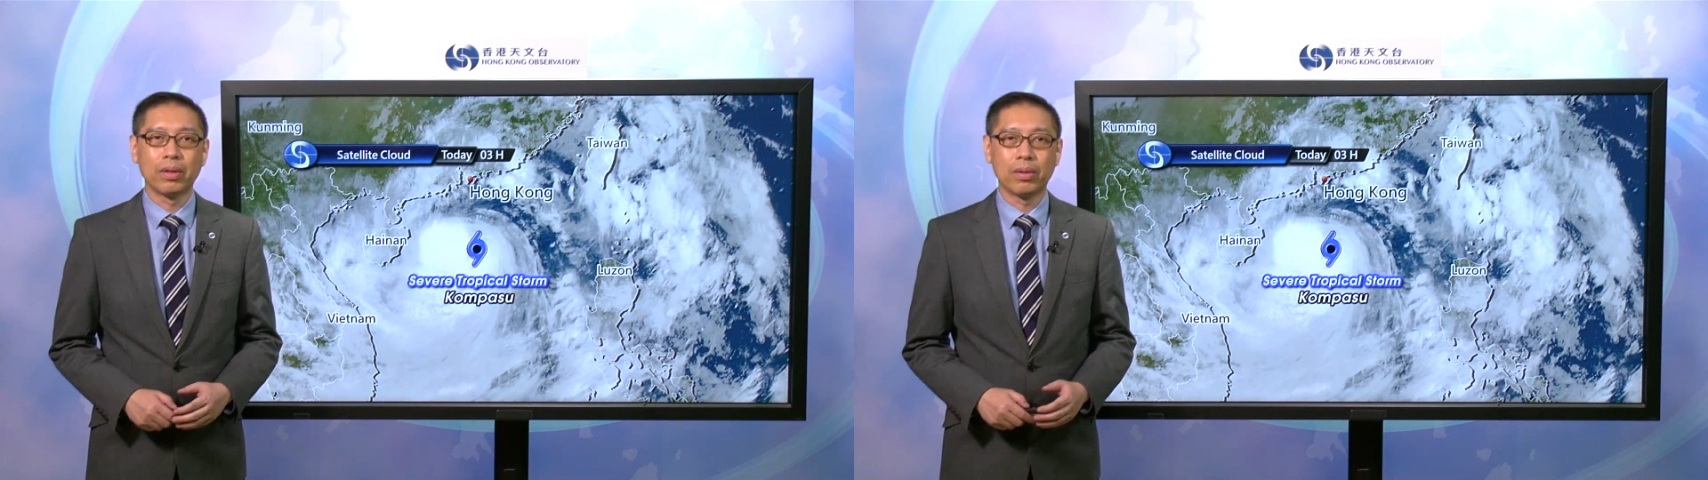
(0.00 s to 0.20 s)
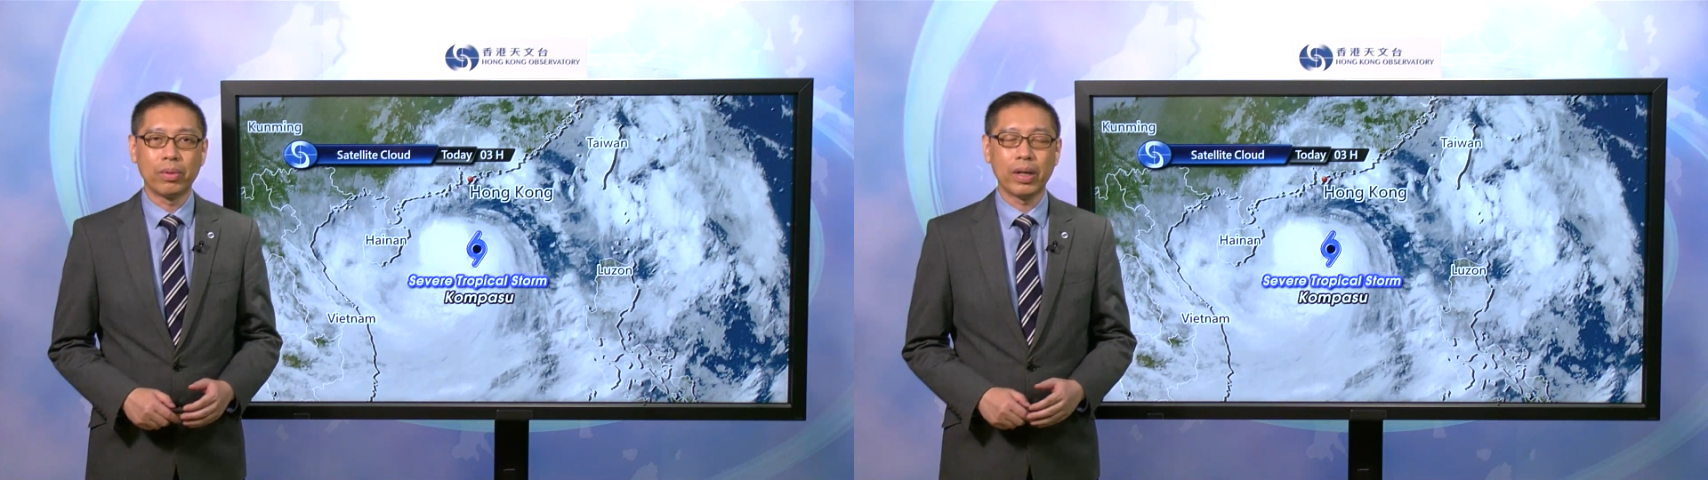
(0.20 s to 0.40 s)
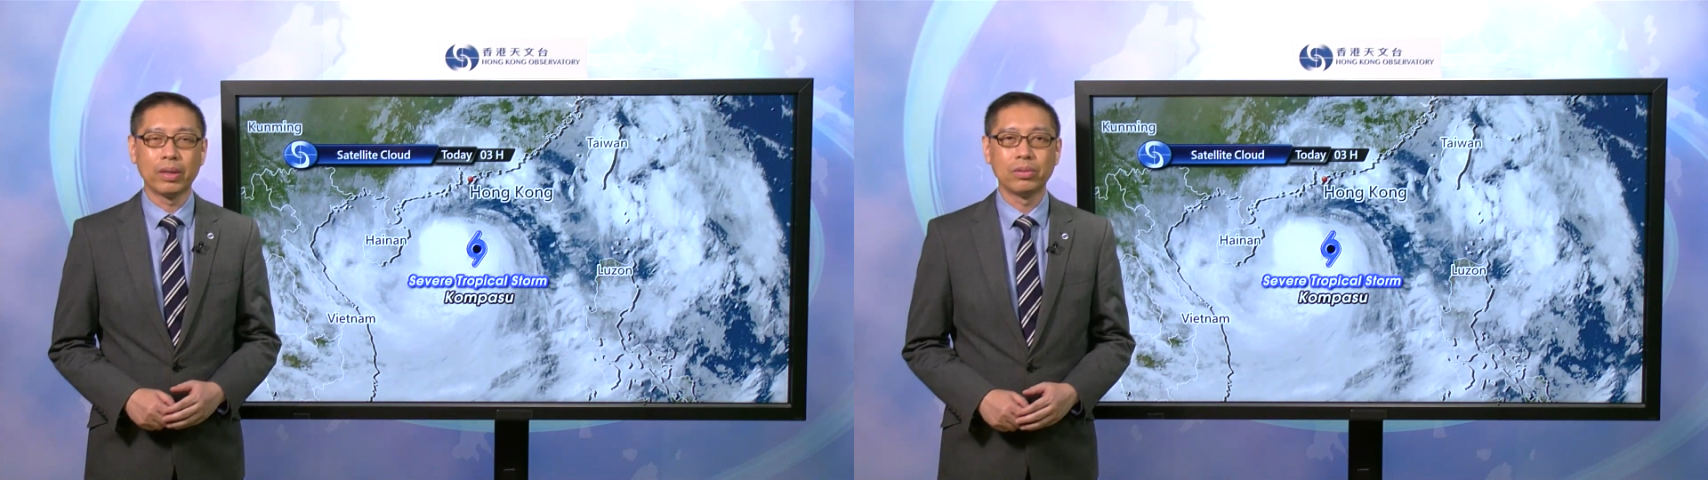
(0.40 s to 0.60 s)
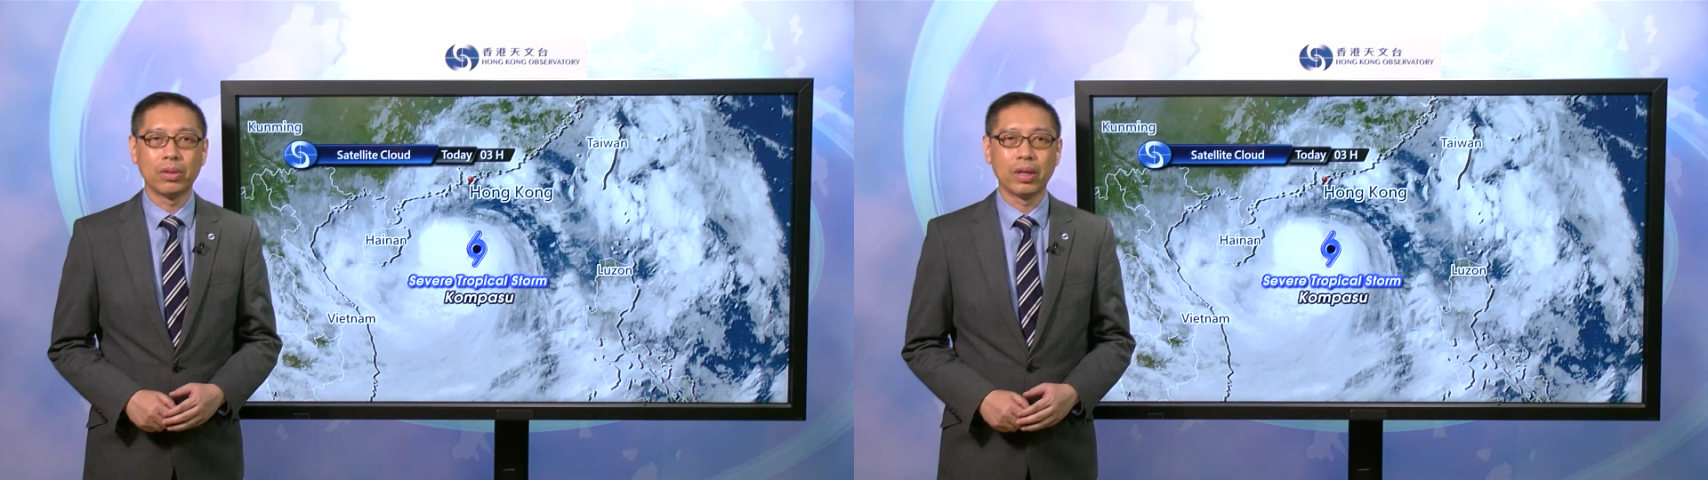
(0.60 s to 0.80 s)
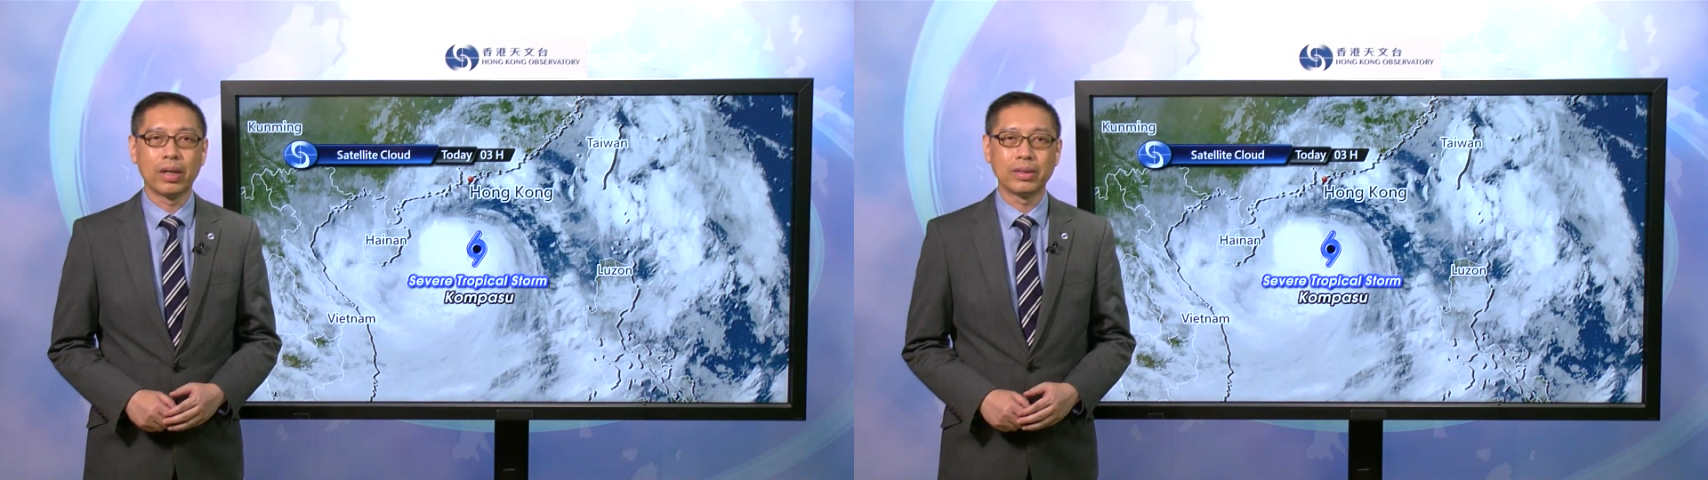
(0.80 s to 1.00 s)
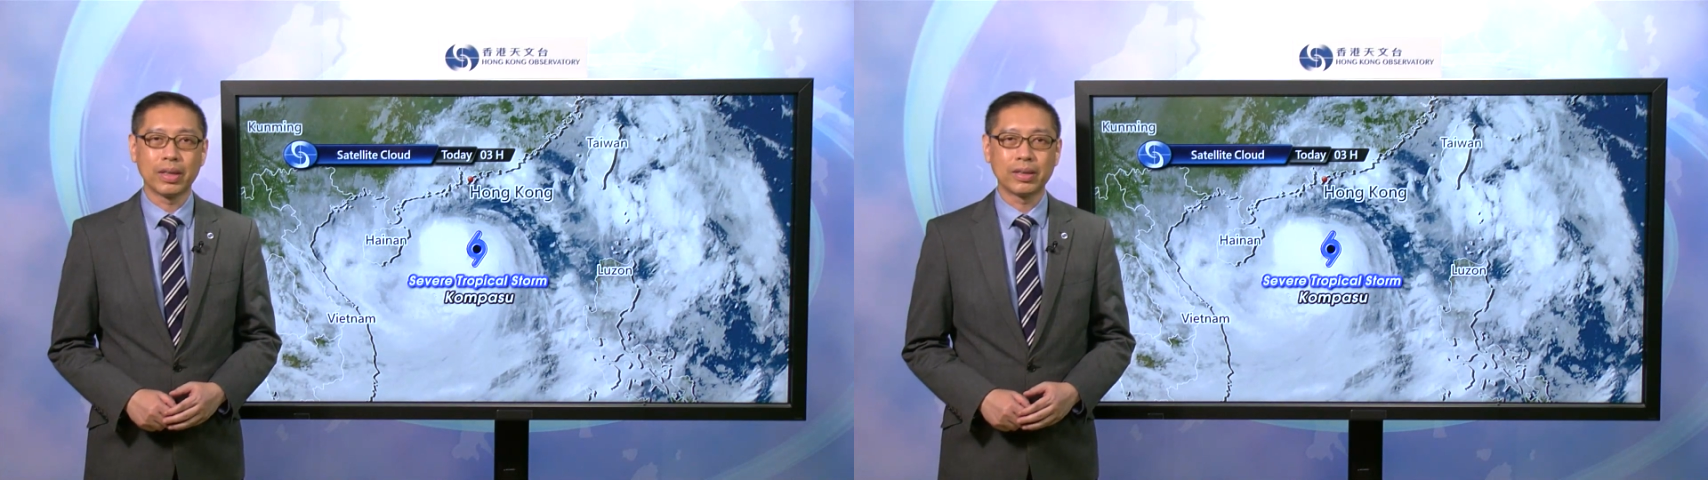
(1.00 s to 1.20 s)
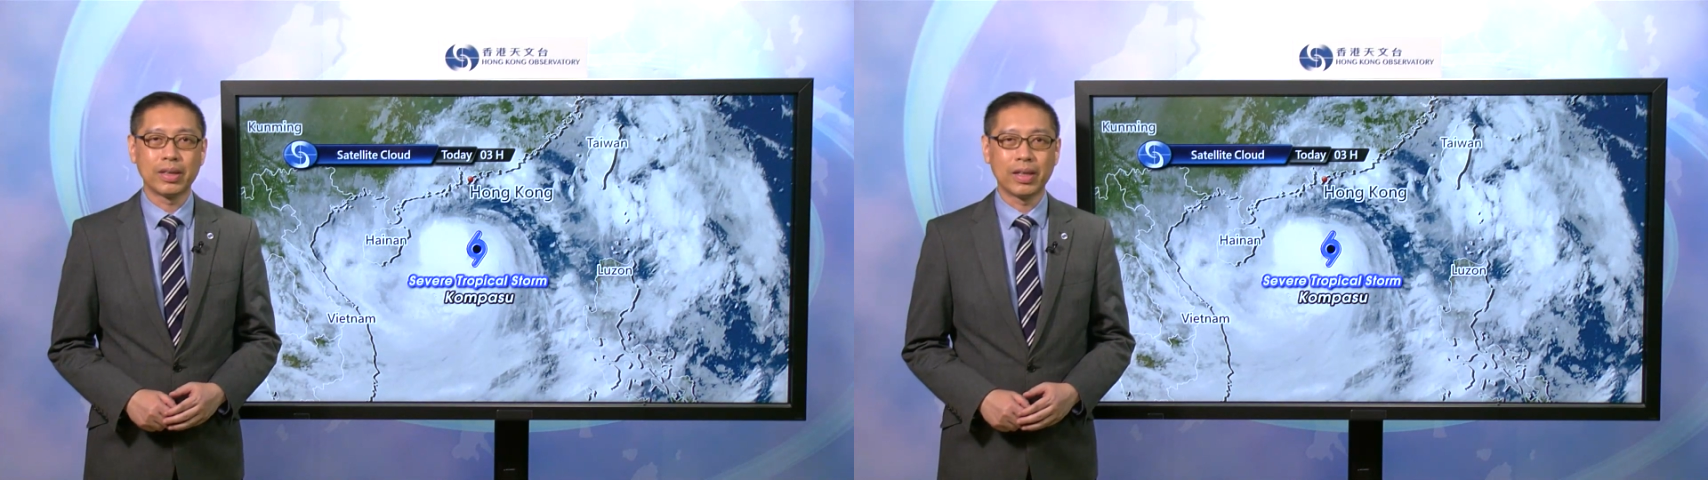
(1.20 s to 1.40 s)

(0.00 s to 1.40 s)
360